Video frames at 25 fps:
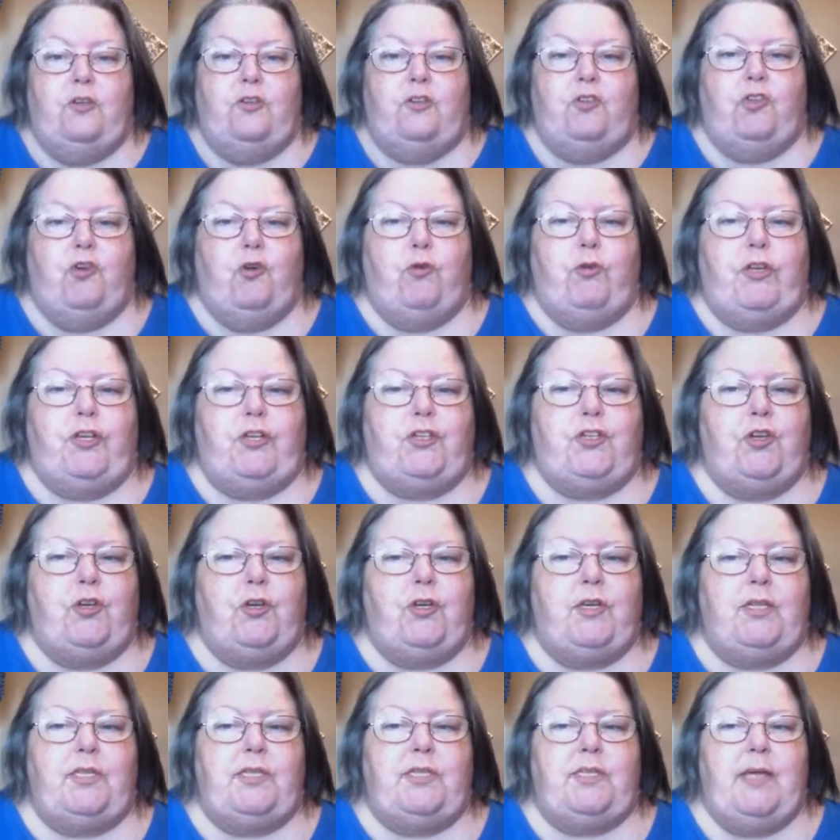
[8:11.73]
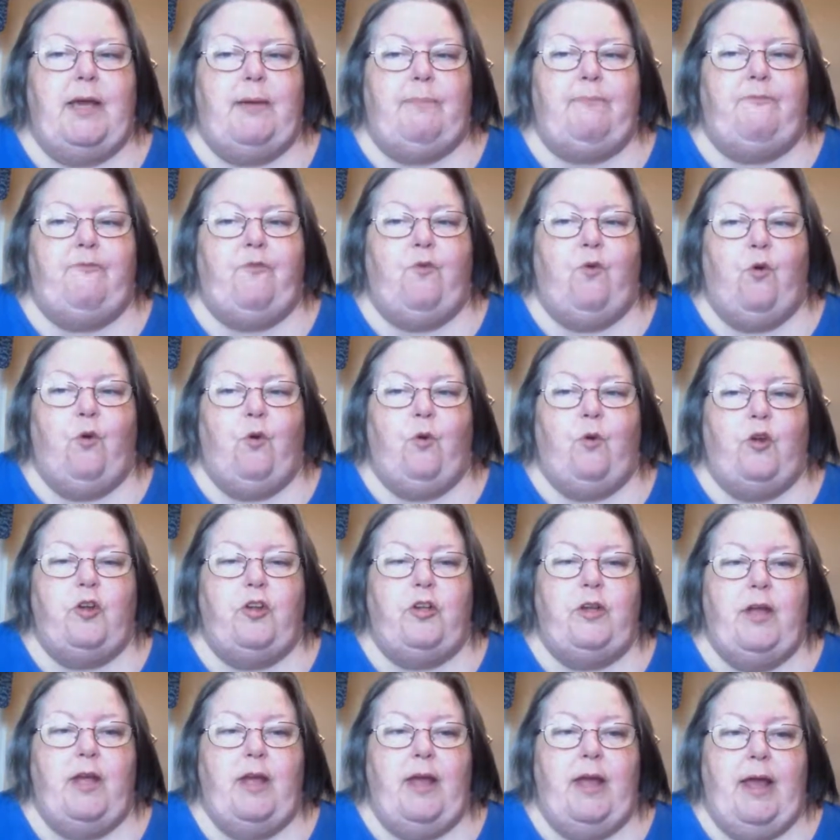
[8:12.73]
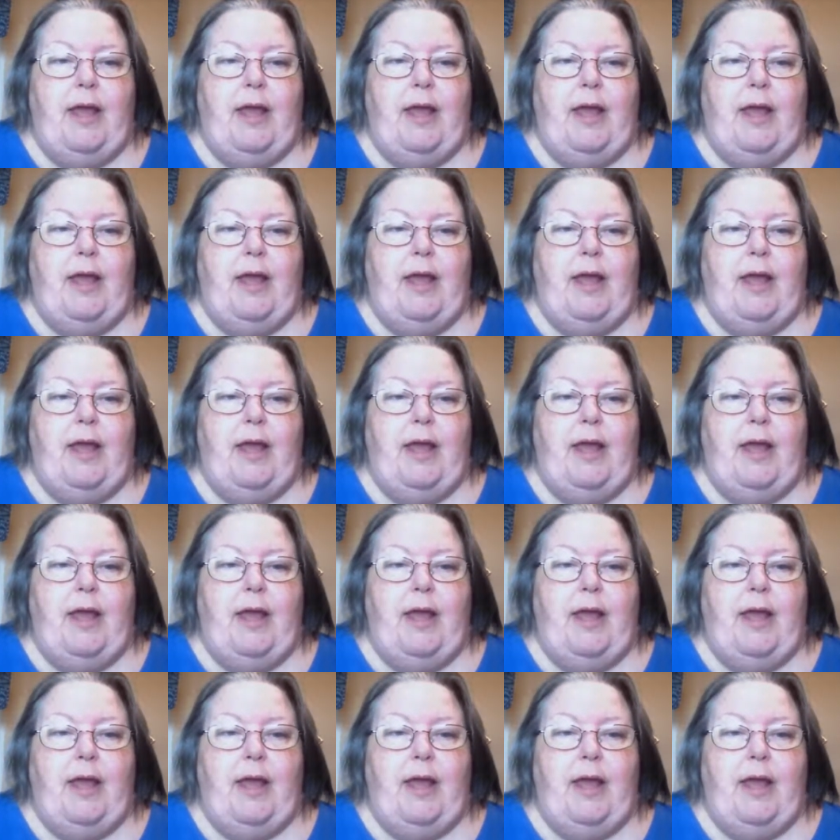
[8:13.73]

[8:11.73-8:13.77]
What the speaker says: Jody took a step forward,